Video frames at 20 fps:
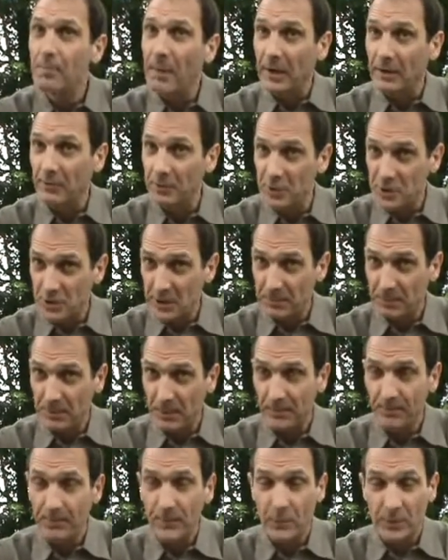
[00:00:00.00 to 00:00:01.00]
better and cheaper,
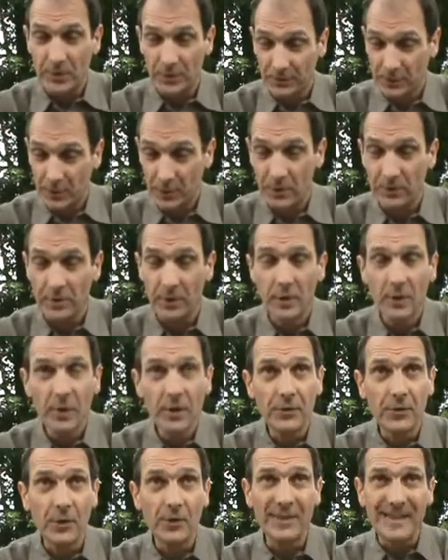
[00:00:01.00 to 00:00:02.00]
which is good.
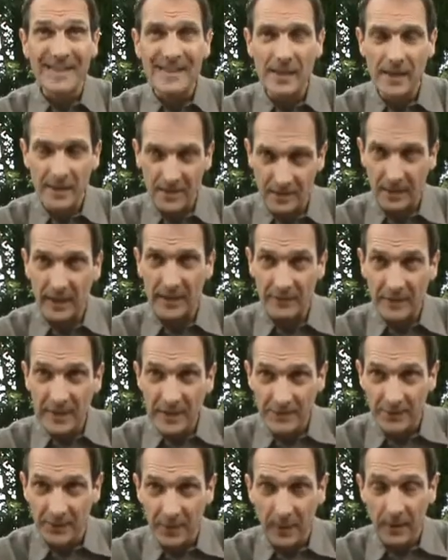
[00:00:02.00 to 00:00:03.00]
So it's, it's kind of
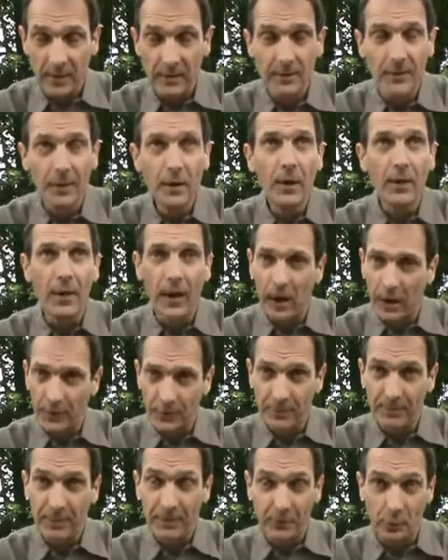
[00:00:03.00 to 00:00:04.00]
easier. The
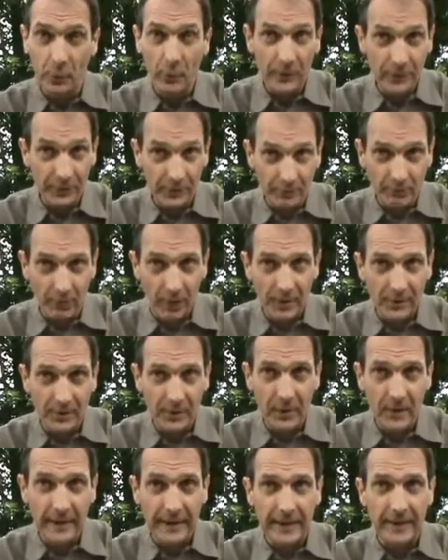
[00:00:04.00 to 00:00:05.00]
hardest bit's always the
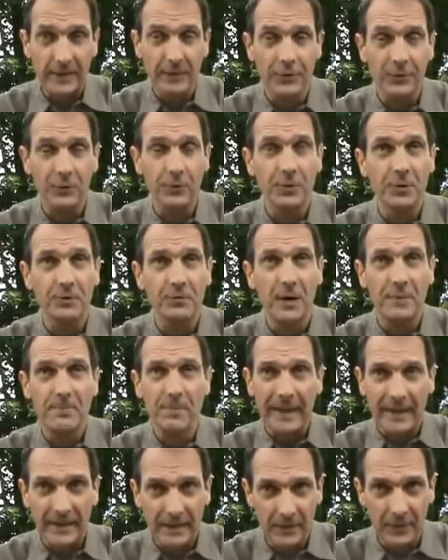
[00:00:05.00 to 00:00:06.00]
writing and getting the stories right.
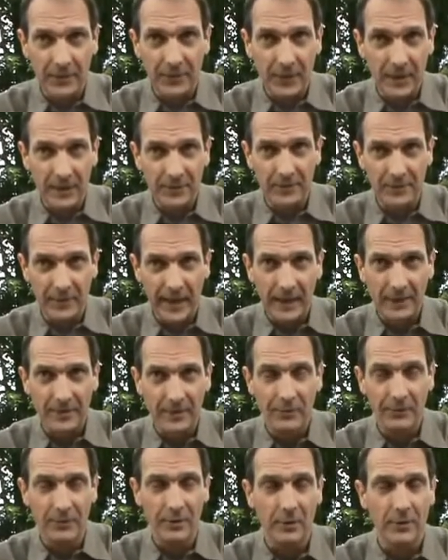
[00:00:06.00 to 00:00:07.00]
Making the thing isn't that
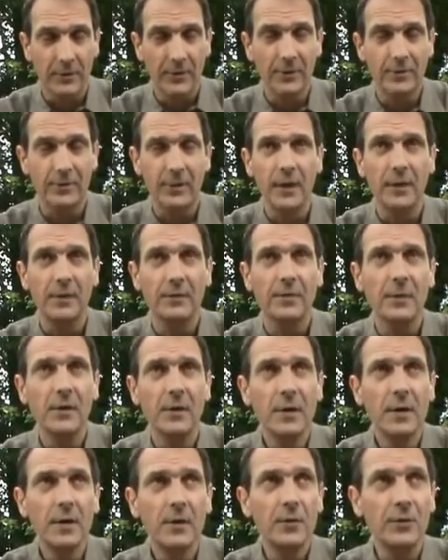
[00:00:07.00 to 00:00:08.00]
difficult these days.
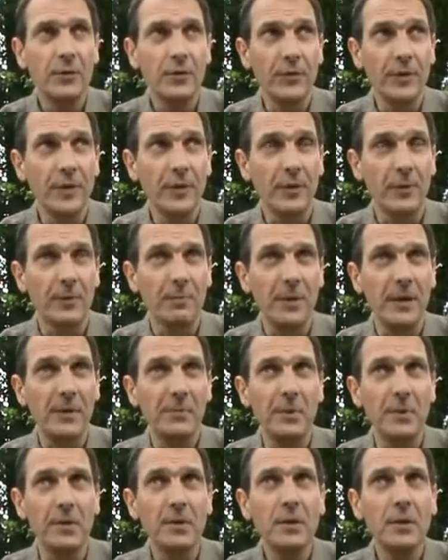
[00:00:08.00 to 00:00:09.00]
You just need a lot of
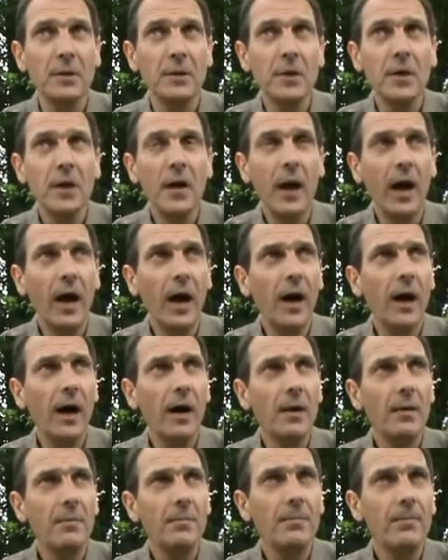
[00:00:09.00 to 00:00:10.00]
people.
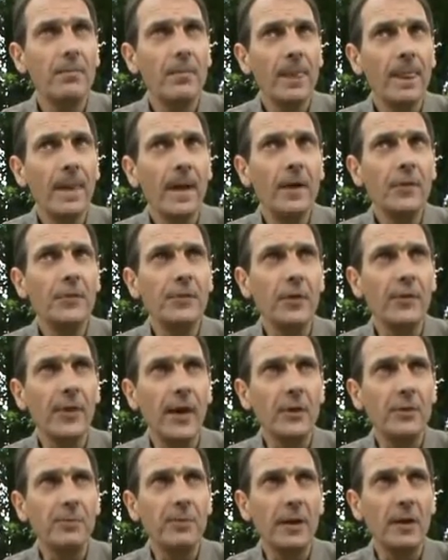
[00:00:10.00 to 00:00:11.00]
Um, so
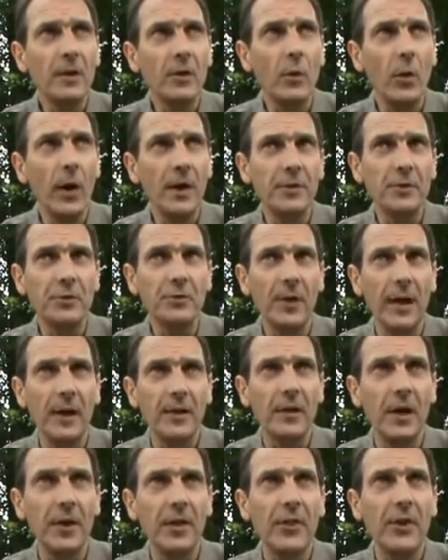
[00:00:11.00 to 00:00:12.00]
that's been quite a
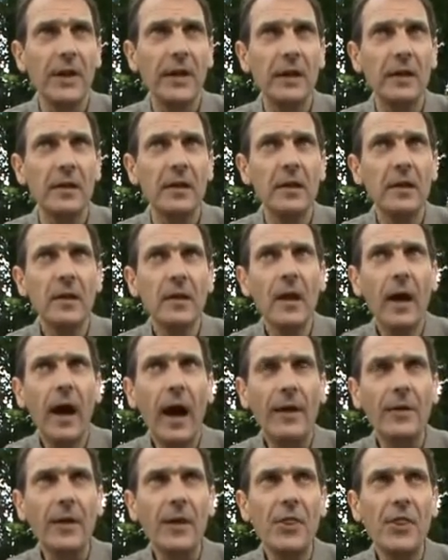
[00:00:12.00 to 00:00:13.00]
trend, I think.
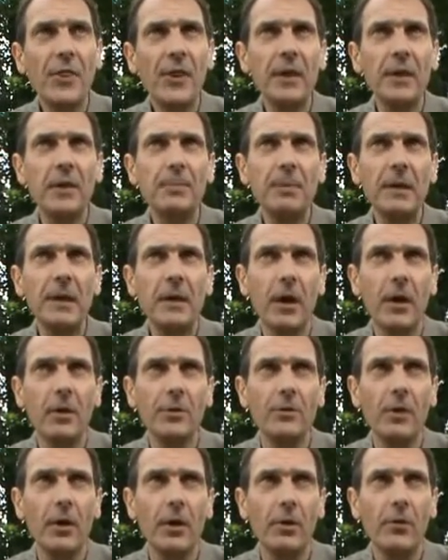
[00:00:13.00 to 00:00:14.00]
And I think
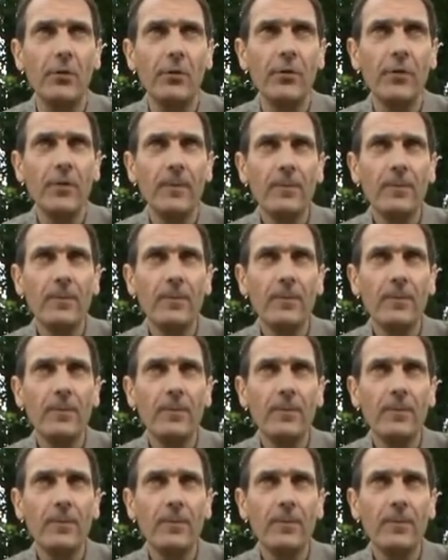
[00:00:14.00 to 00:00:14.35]
because of